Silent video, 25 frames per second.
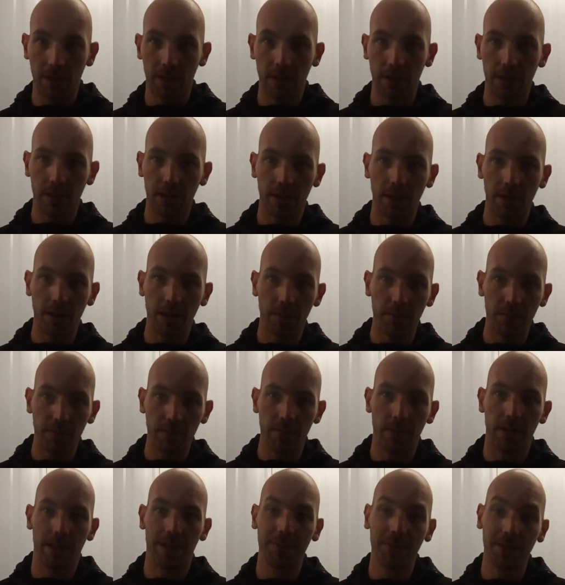
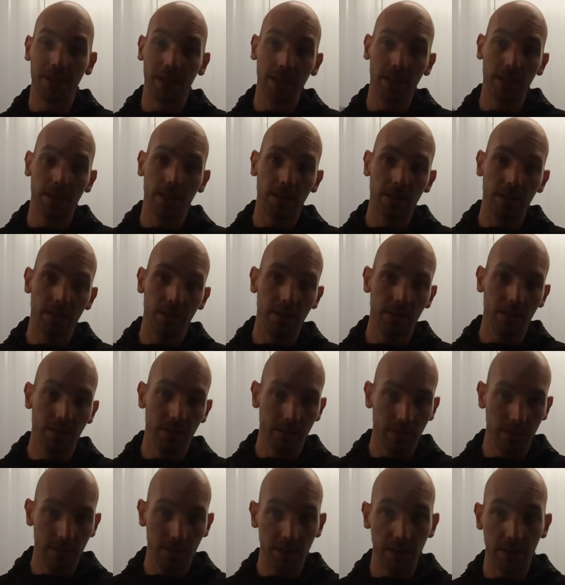I'm gonna
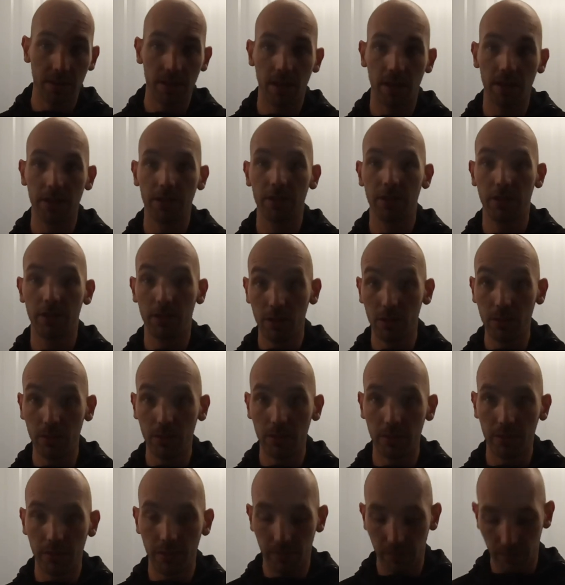discuss
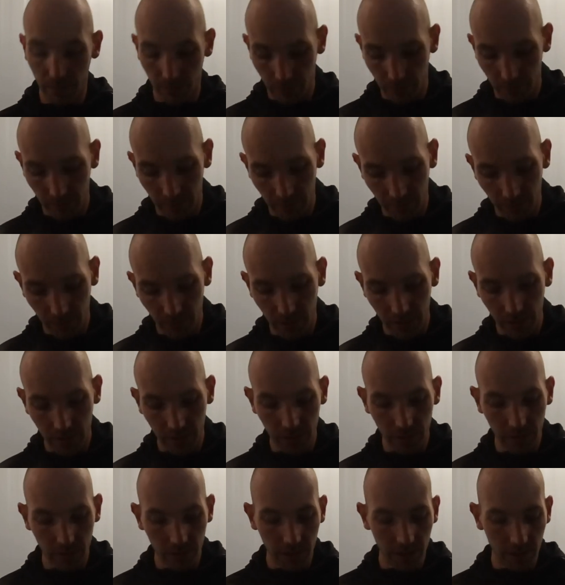2 of them with
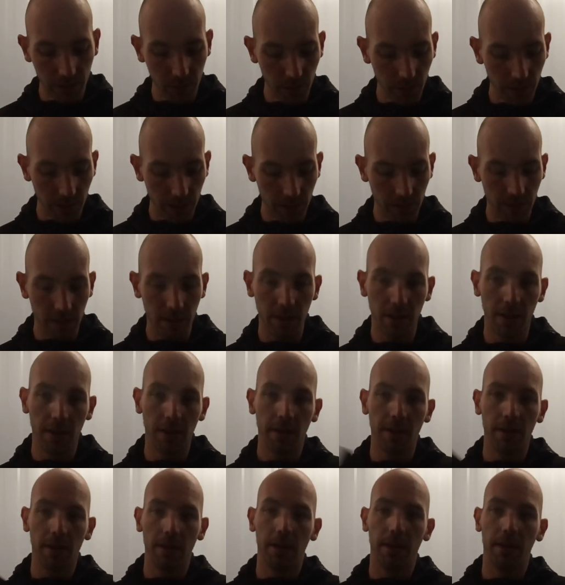you this week.
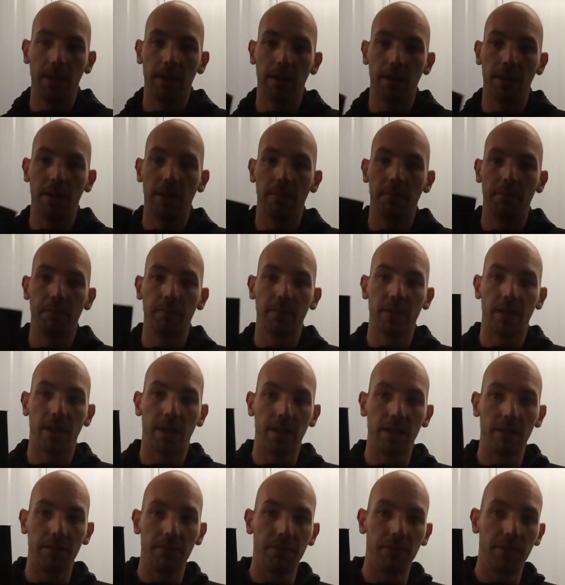I
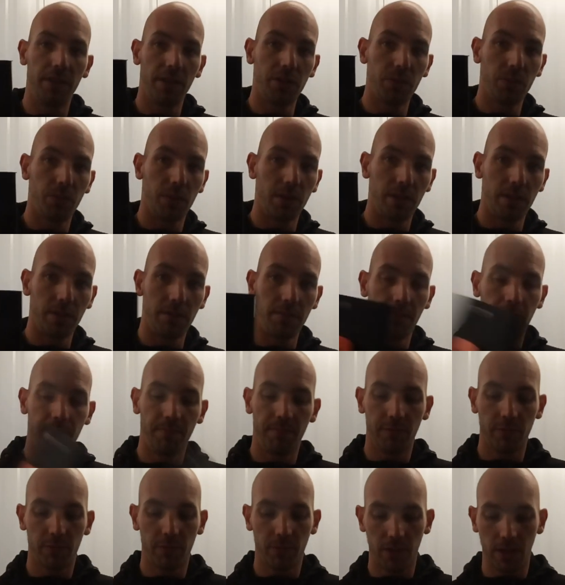have this one,
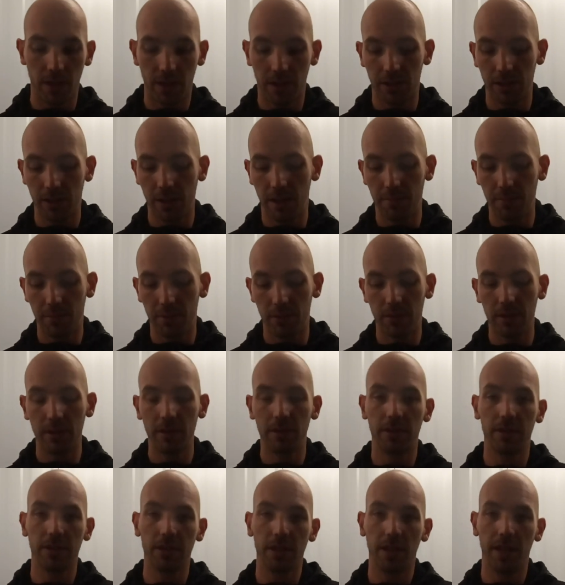for example.
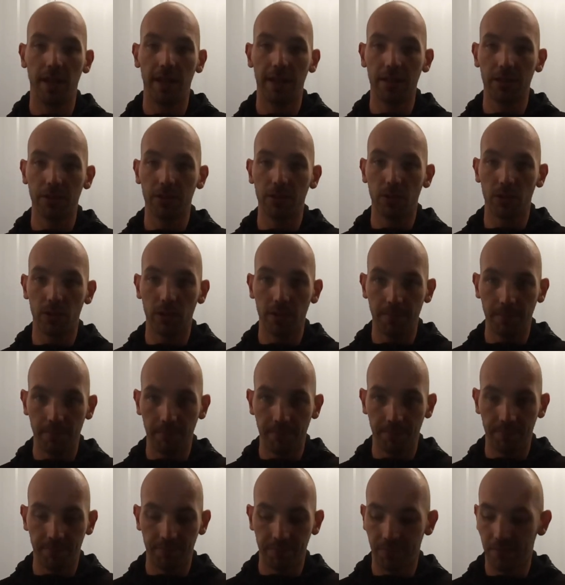It's the X-Storm.
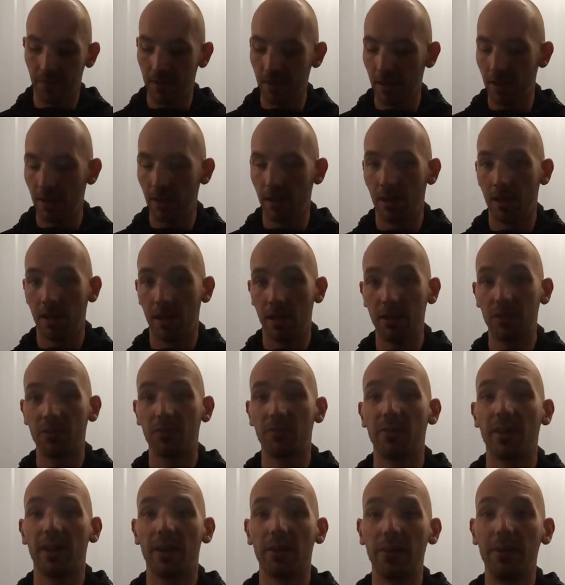It's
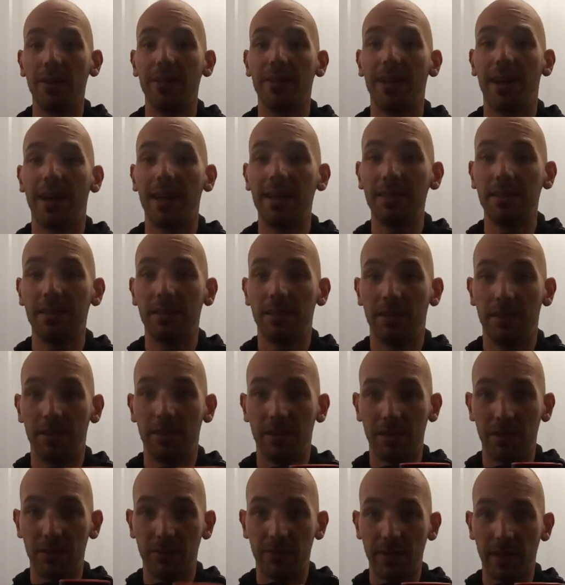very light.
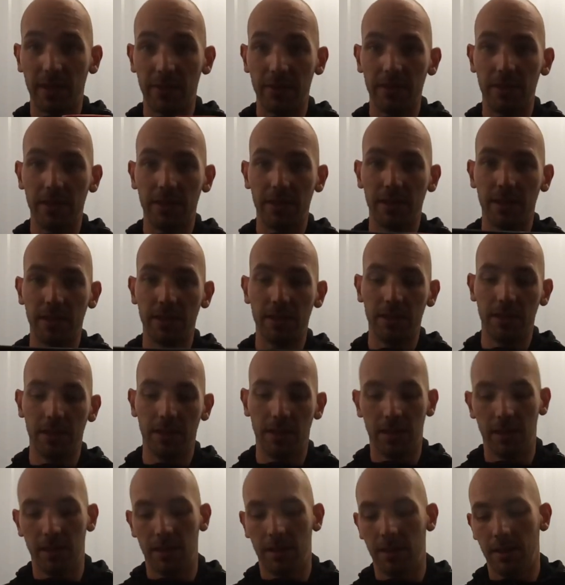It's very thin.
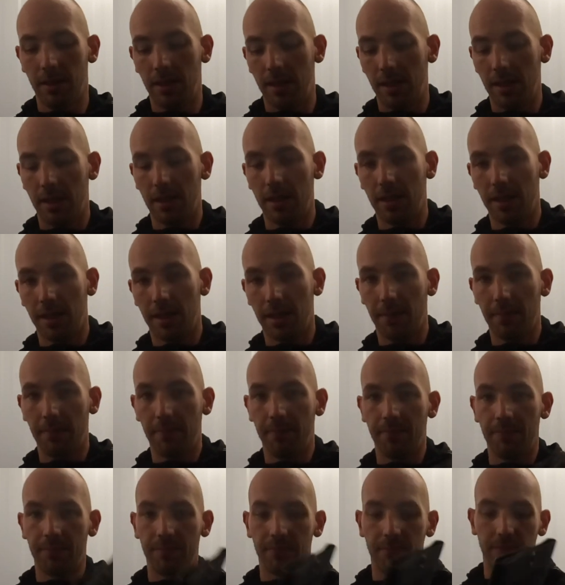
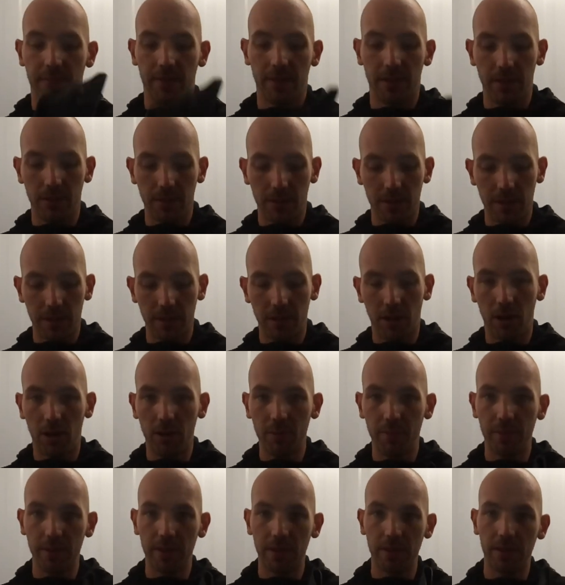You can
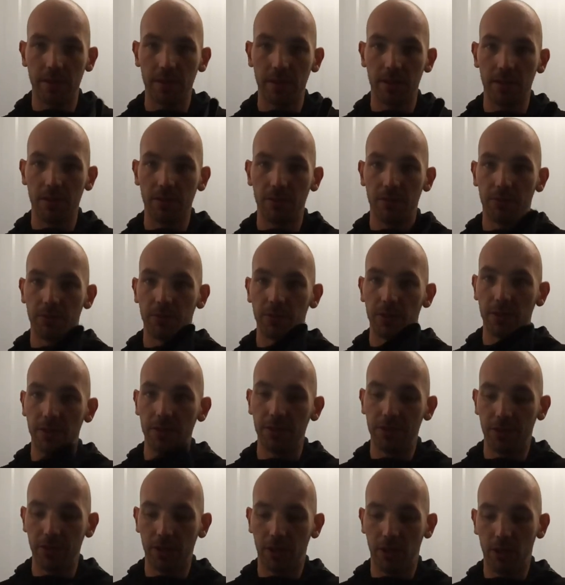open it and it
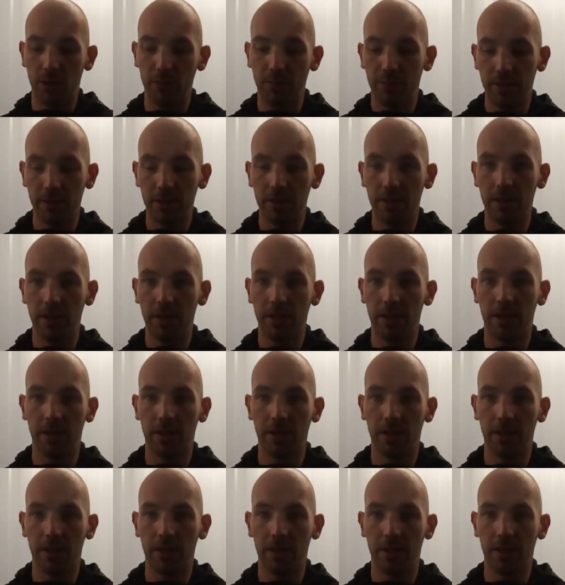folds open,